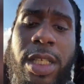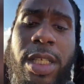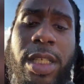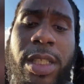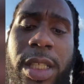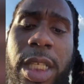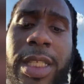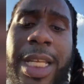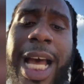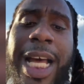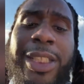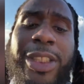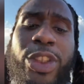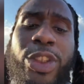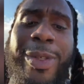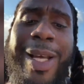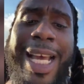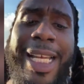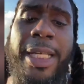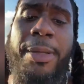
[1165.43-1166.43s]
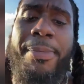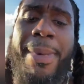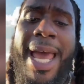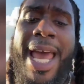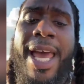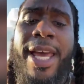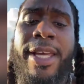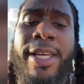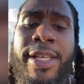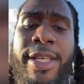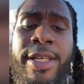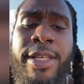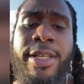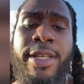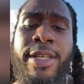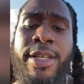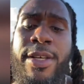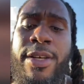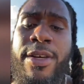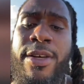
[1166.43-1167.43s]
The doctors tried to buy
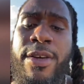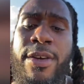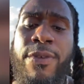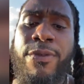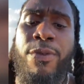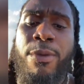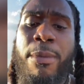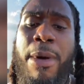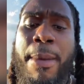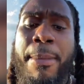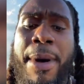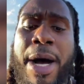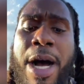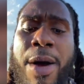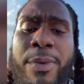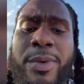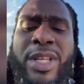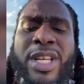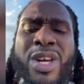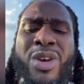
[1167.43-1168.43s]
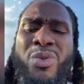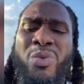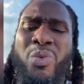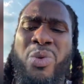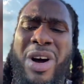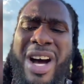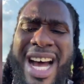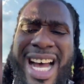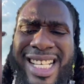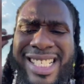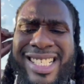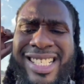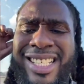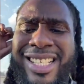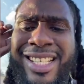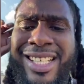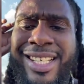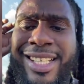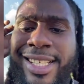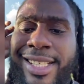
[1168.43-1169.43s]
for my mom. What?
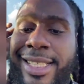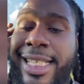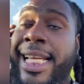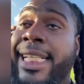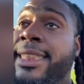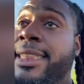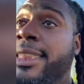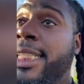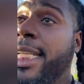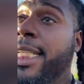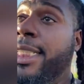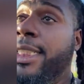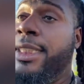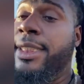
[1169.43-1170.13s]
That's sick.